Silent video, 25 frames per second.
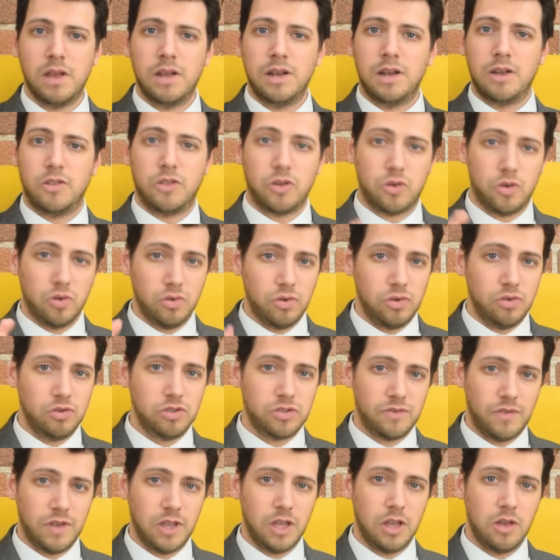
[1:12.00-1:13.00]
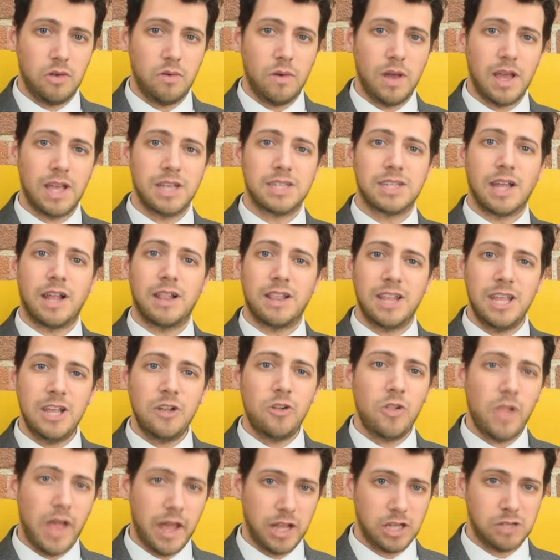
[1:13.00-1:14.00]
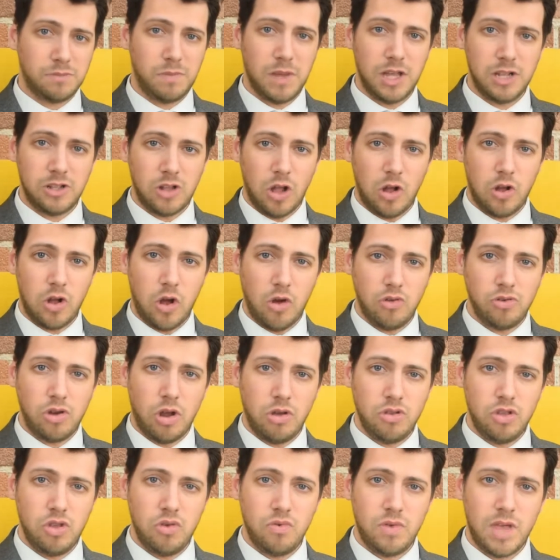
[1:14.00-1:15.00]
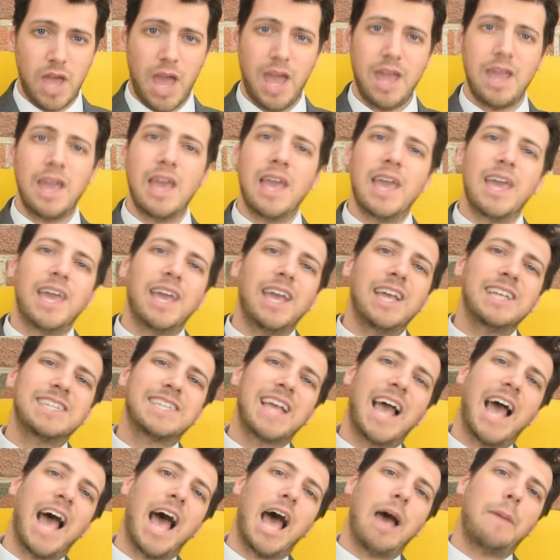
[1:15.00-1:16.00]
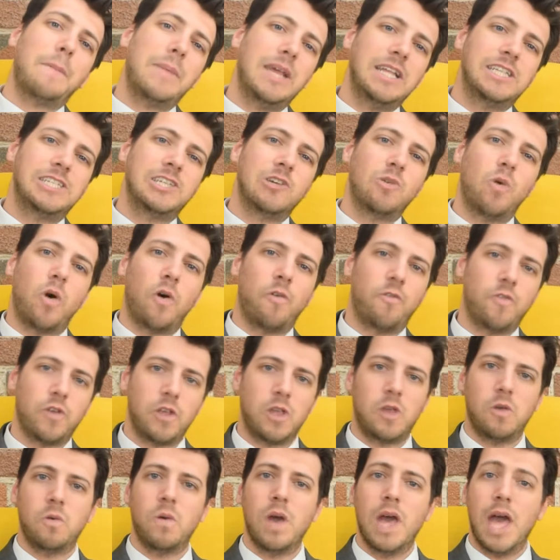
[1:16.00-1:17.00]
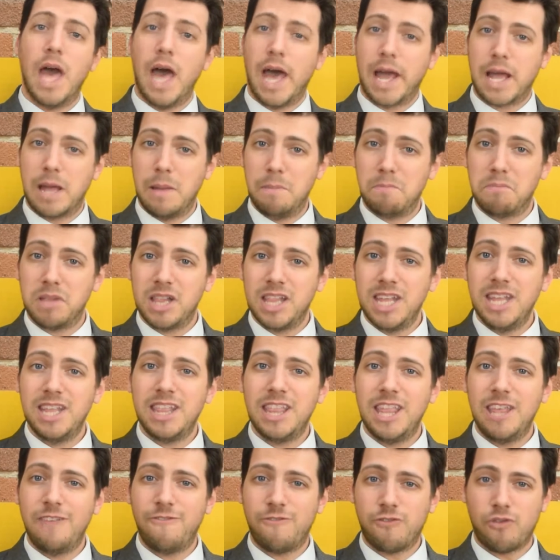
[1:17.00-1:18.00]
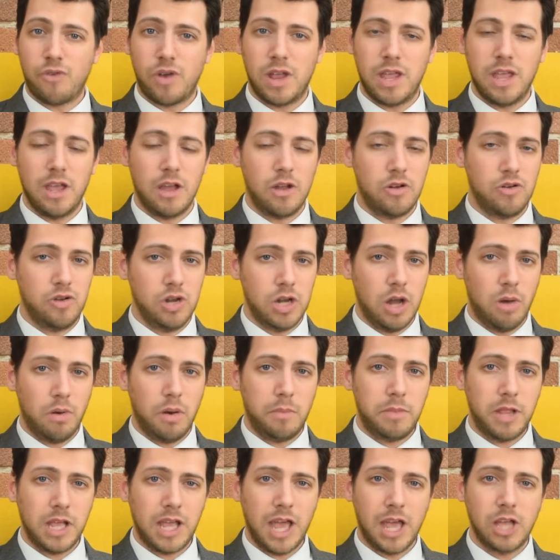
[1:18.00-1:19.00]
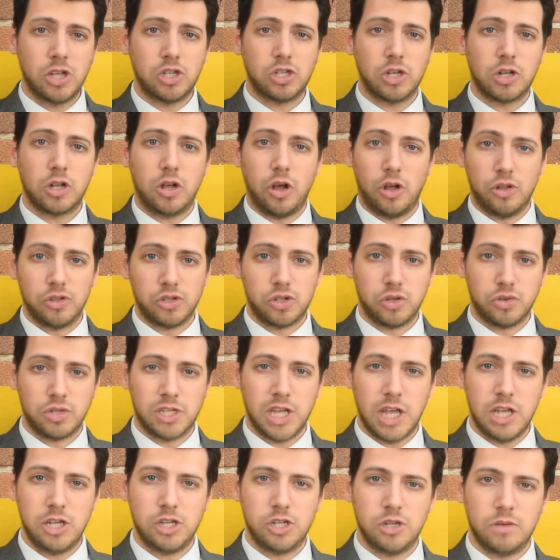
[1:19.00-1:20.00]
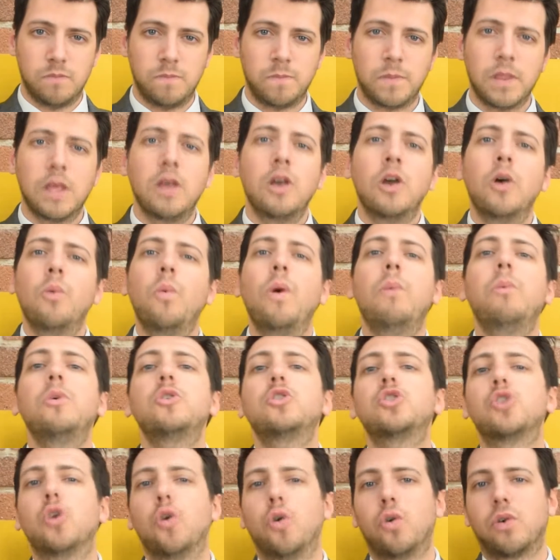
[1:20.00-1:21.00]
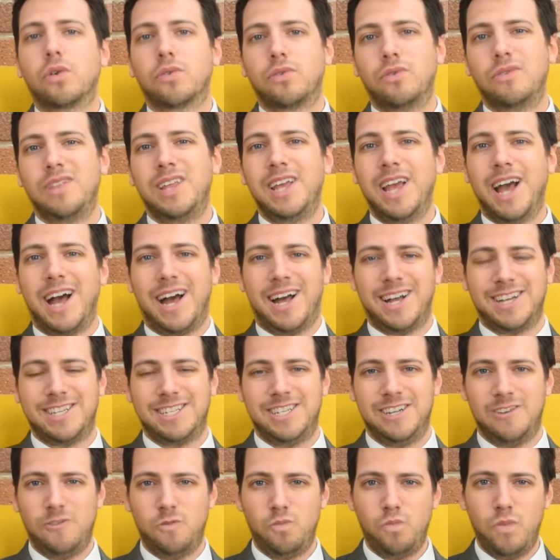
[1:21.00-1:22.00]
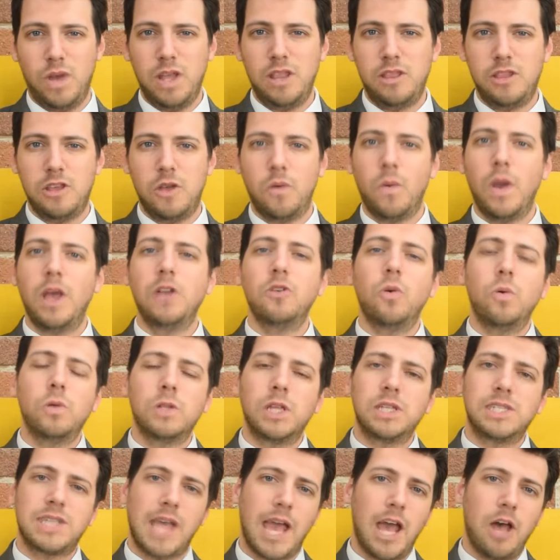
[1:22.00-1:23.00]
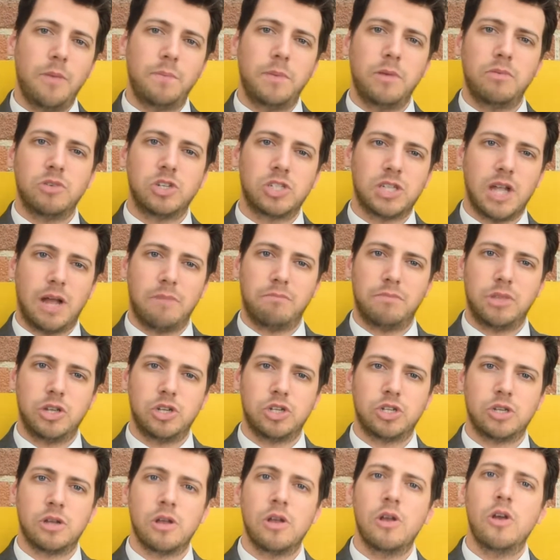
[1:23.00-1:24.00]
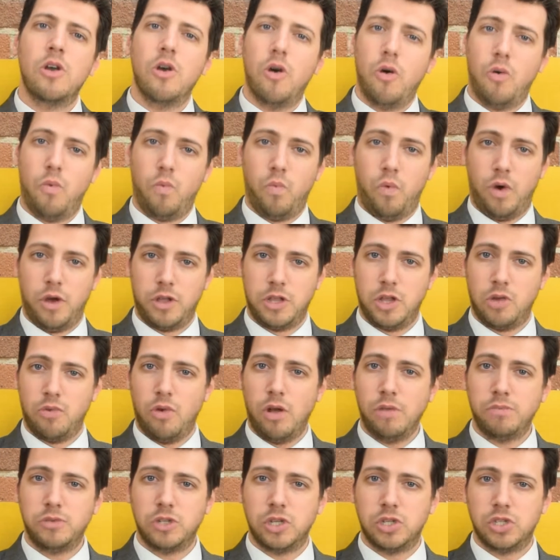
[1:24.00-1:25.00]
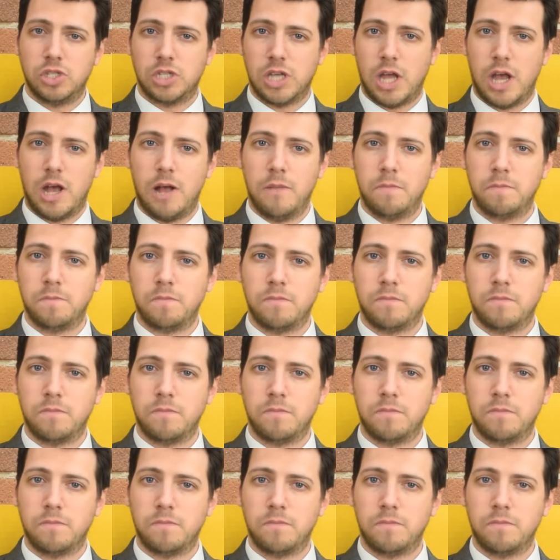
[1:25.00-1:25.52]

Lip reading: Now, the good news for you is that legalexpert.co.uk is happy to offer you a completely free, no obligation consultation. We will talk through the accident with you in order to help you establish what your options are.